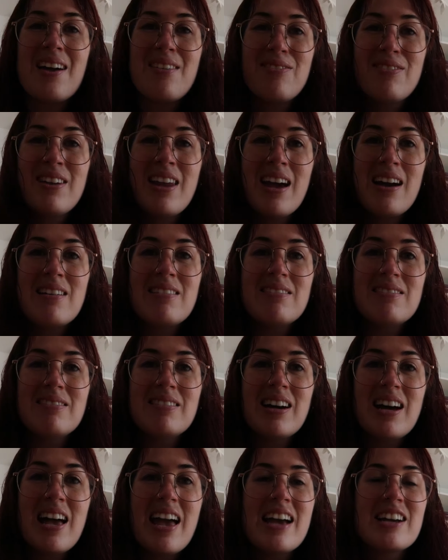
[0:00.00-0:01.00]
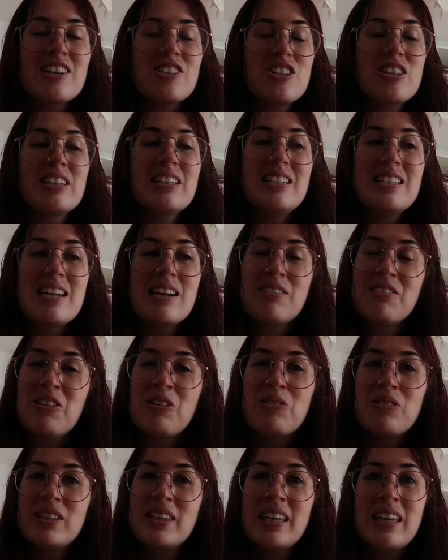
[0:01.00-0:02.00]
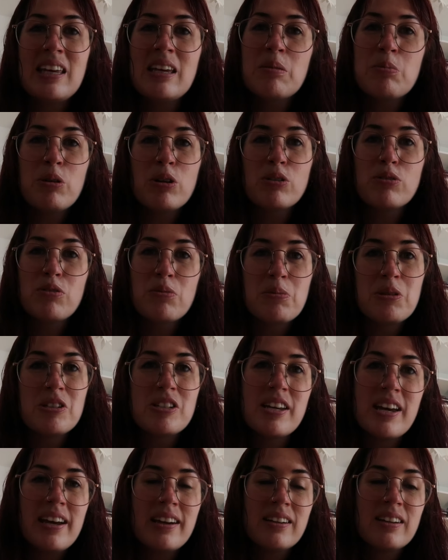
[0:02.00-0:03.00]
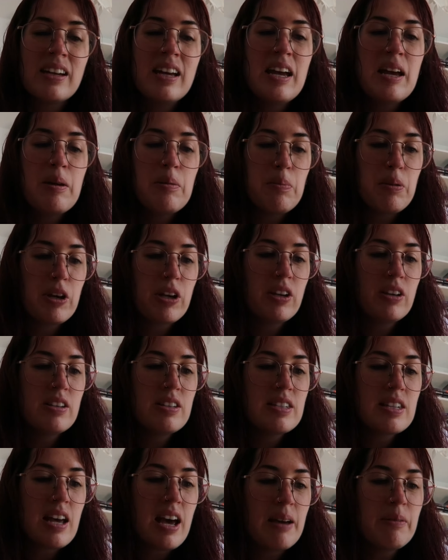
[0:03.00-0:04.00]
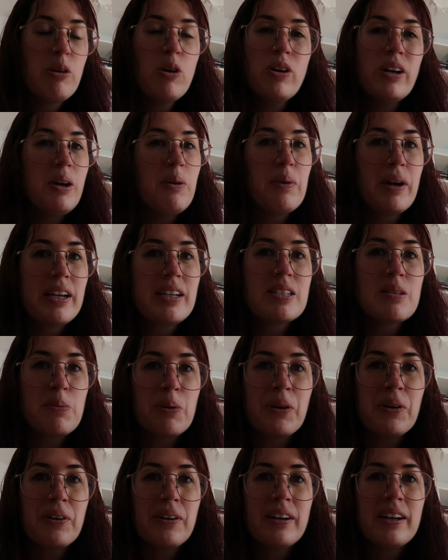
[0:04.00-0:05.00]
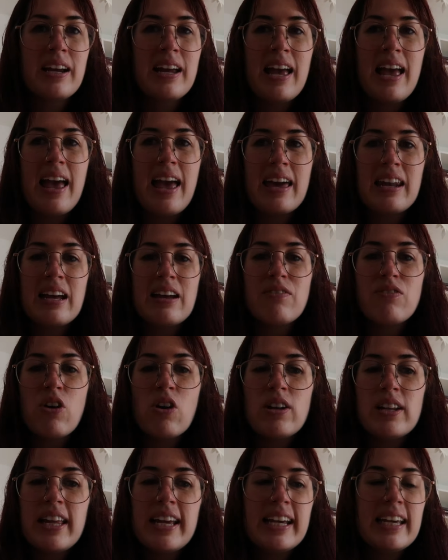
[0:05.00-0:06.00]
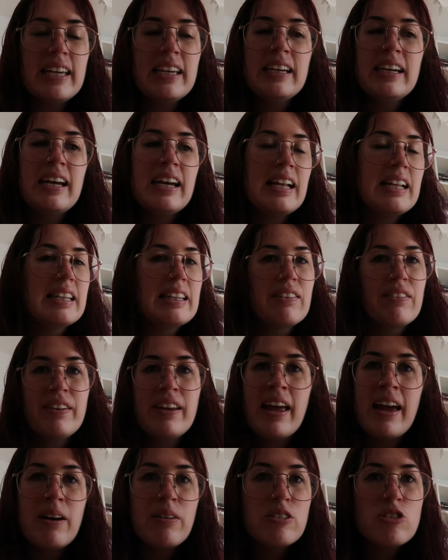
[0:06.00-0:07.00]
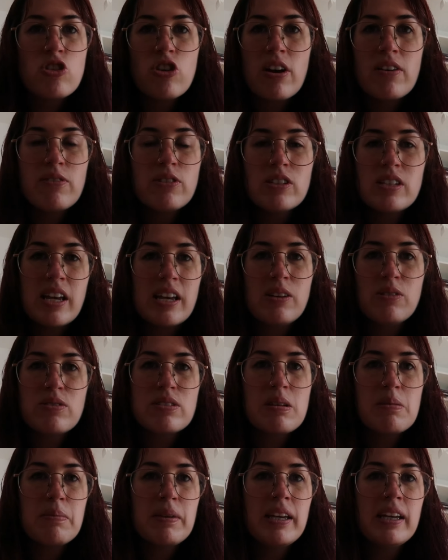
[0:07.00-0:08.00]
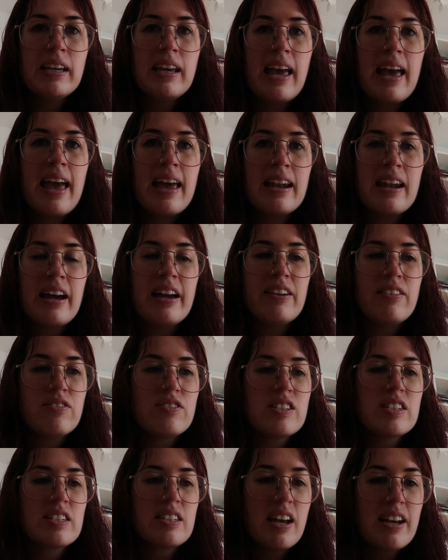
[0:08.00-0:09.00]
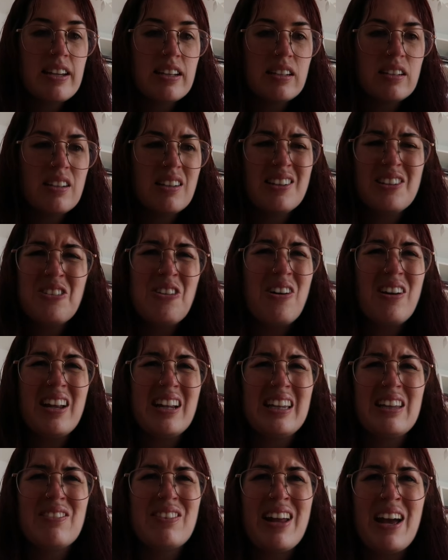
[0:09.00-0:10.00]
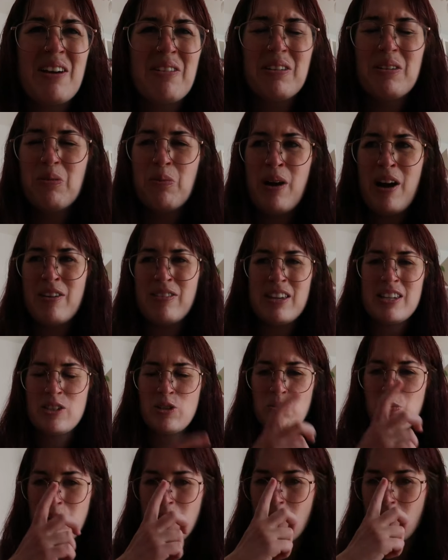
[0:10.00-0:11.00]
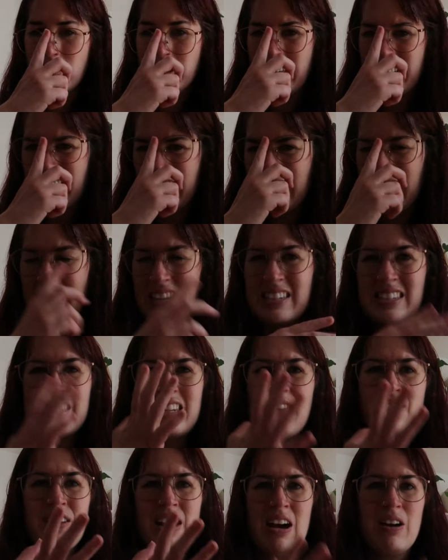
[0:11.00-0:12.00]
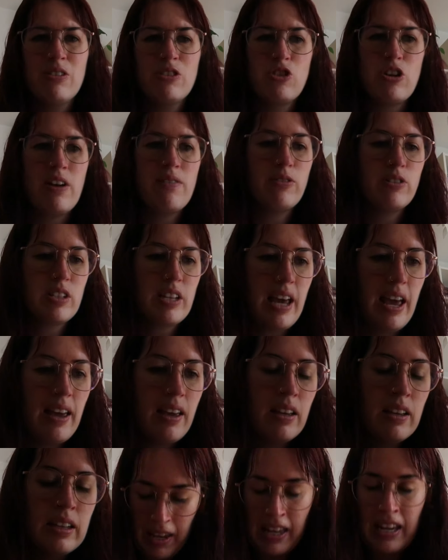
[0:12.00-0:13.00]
I've now actually downloaded the ebook for MURTAGH because I'm going away tomorrow, and I've got like a 11 hour travel day or something, and I've decided, not 11 hour, wow, that's super long, like 7 hour travel day.